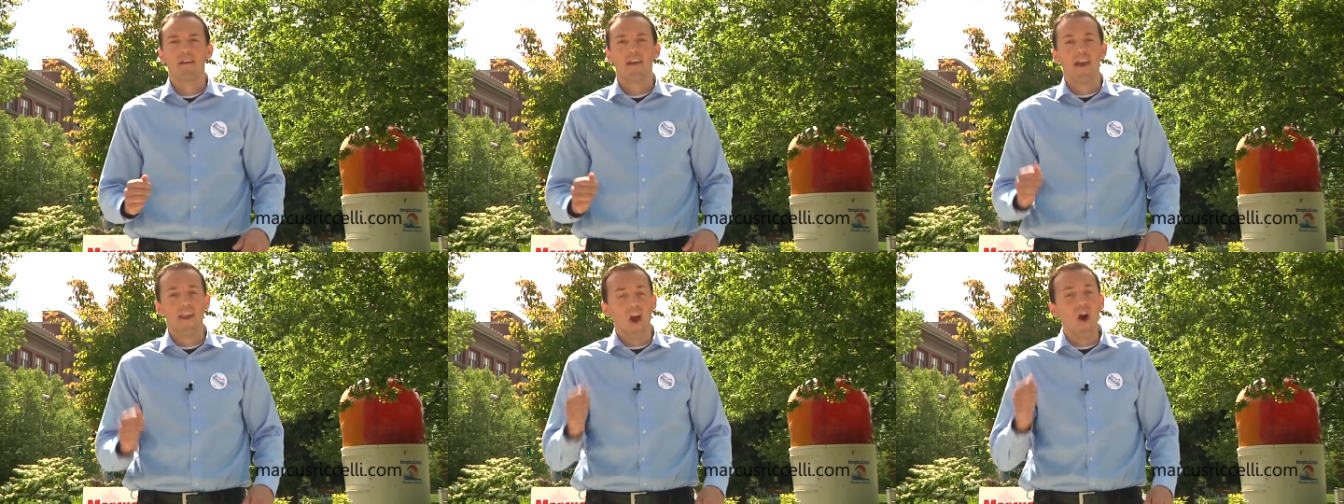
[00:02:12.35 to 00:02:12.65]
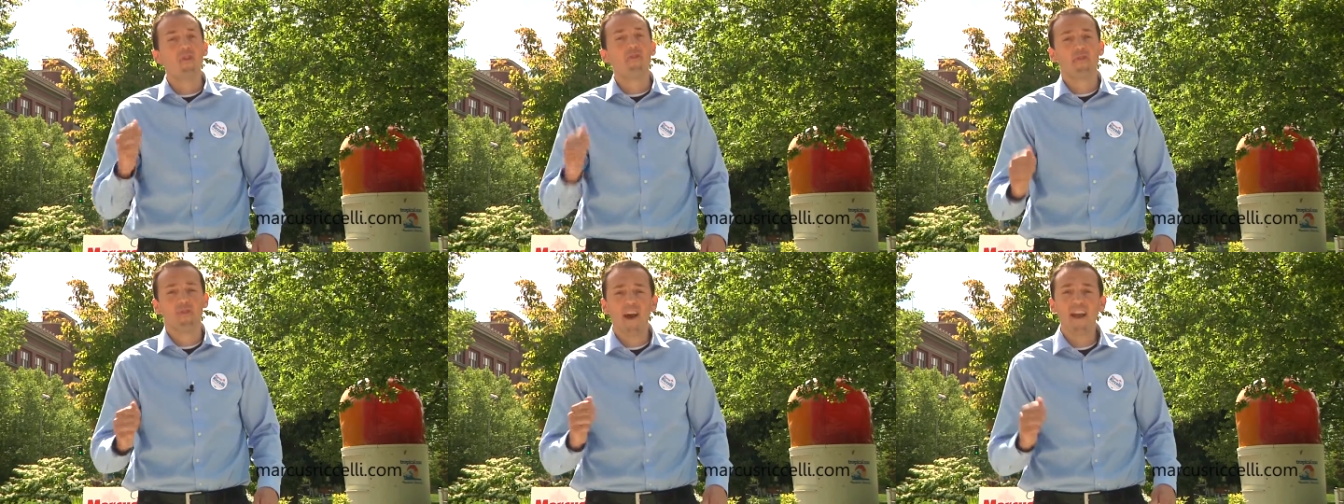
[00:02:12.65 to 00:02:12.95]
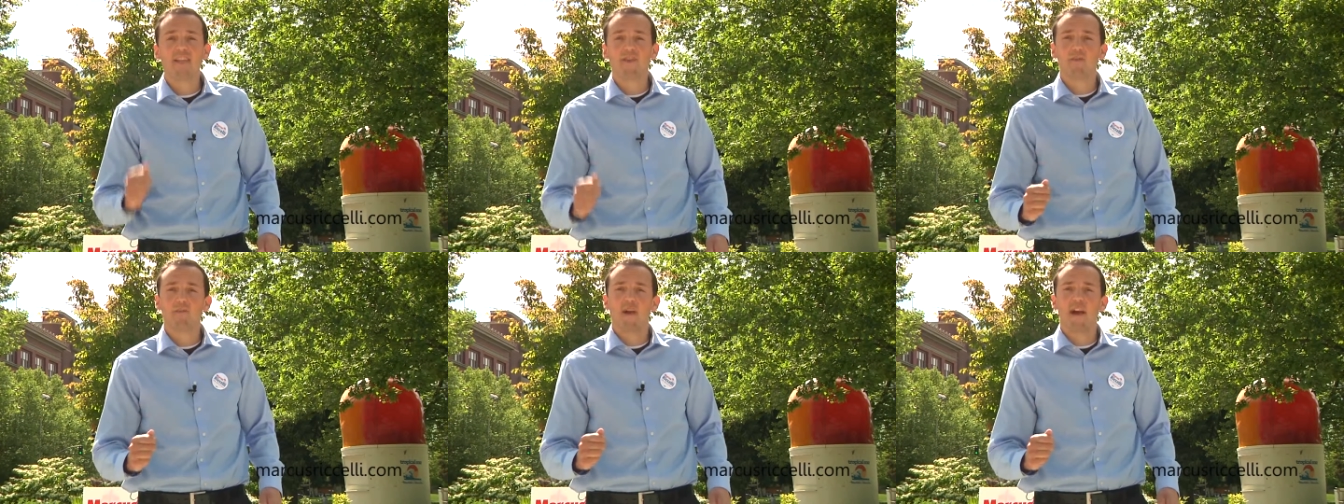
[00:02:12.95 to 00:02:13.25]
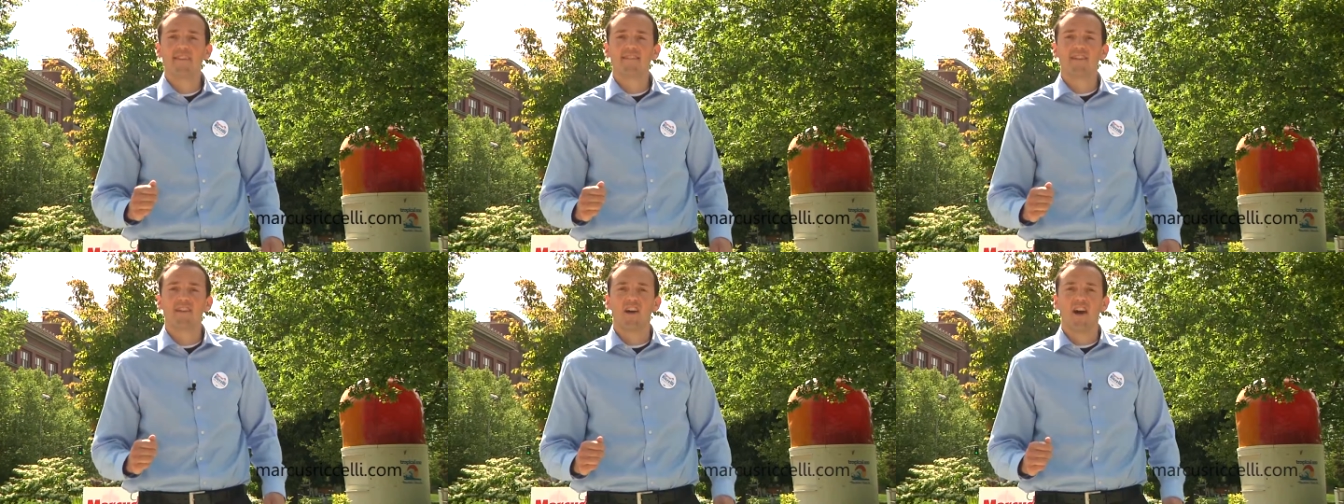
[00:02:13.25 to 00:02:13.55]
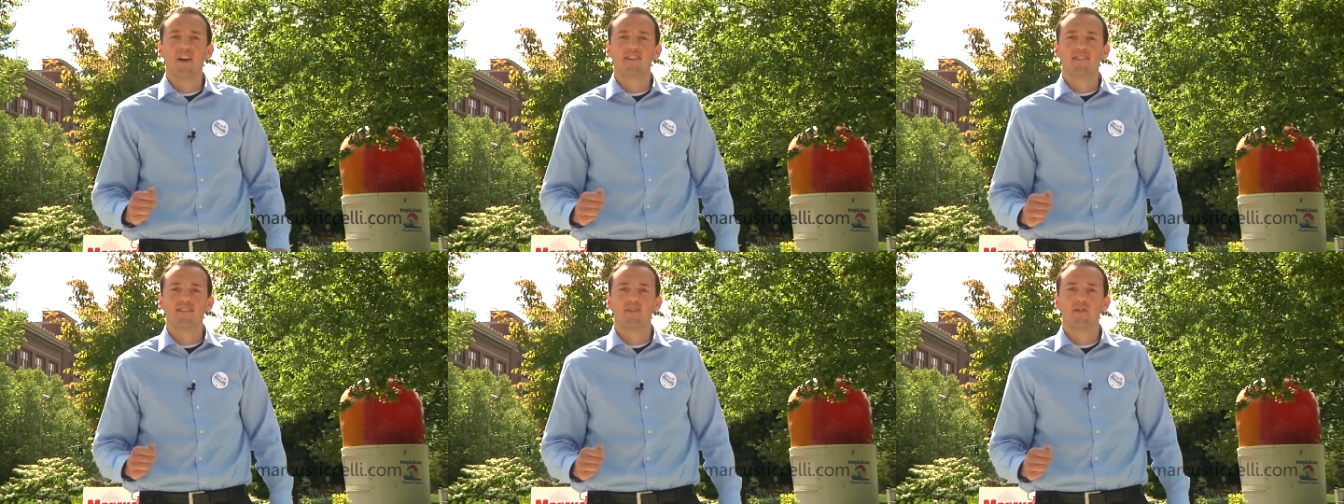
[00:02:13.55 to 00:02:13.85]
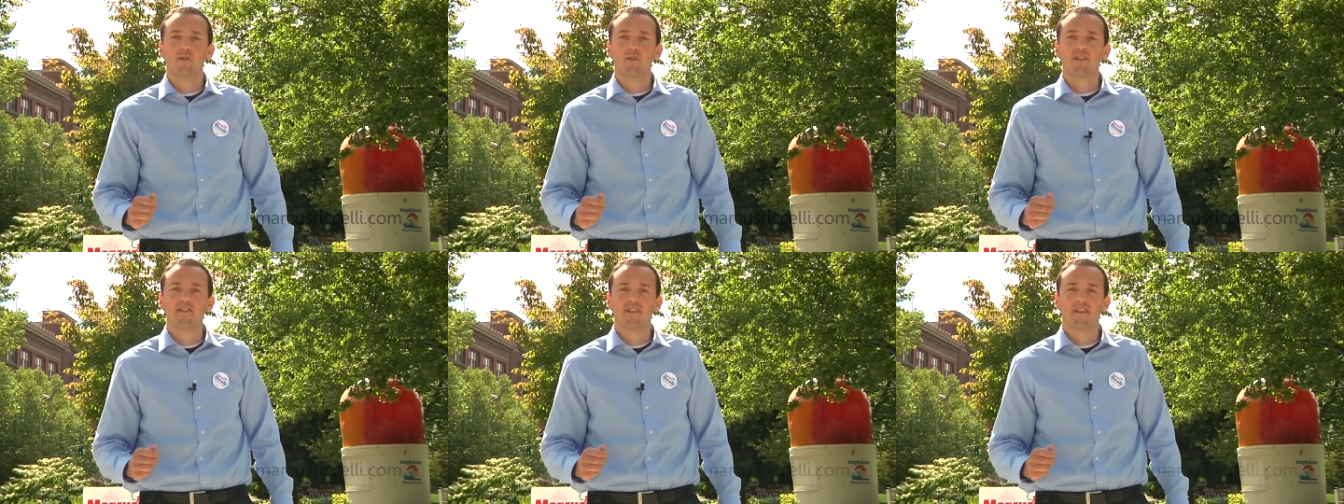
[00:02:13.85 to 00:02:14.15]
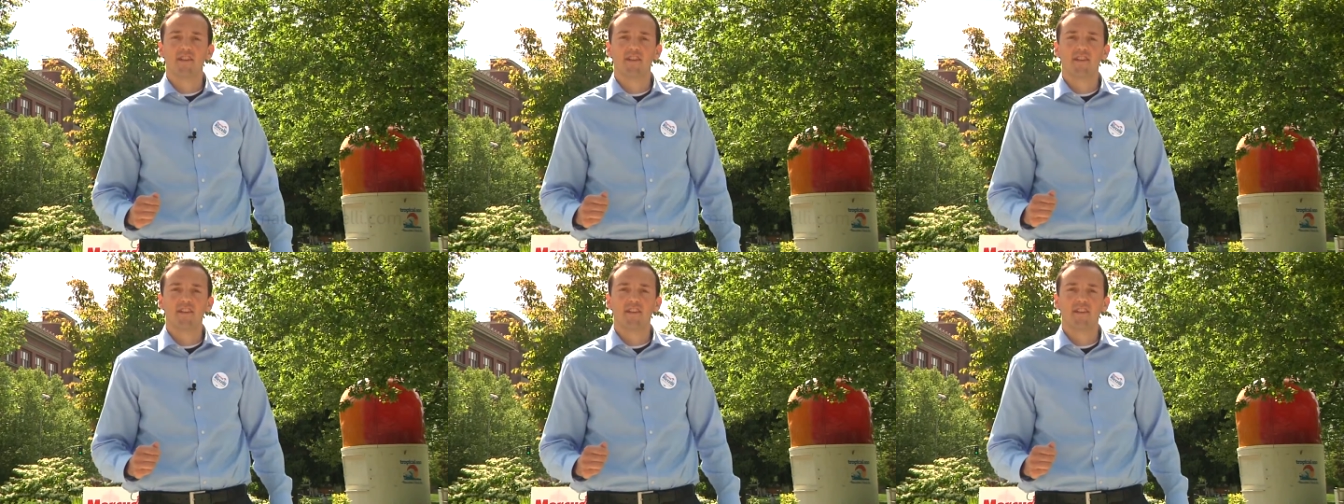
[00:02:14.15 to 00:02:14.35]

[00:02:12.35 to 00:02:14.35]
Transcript: And I'll fight the rising cost of tuition.